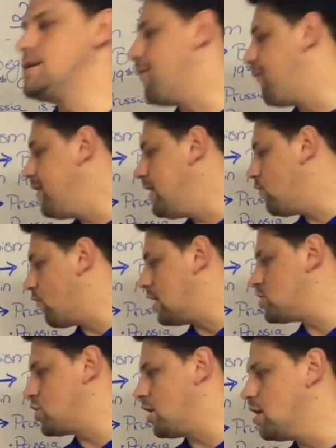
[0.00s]
defeat
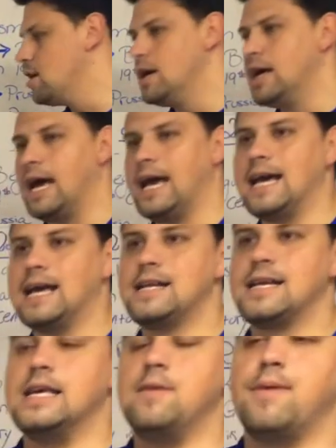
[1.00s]
Russia
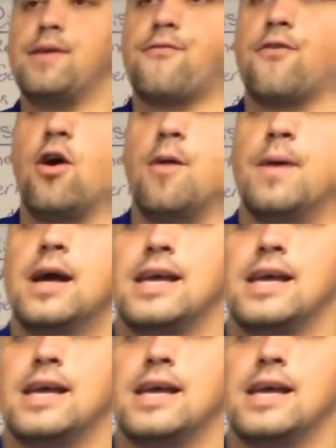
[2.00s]
and keep it from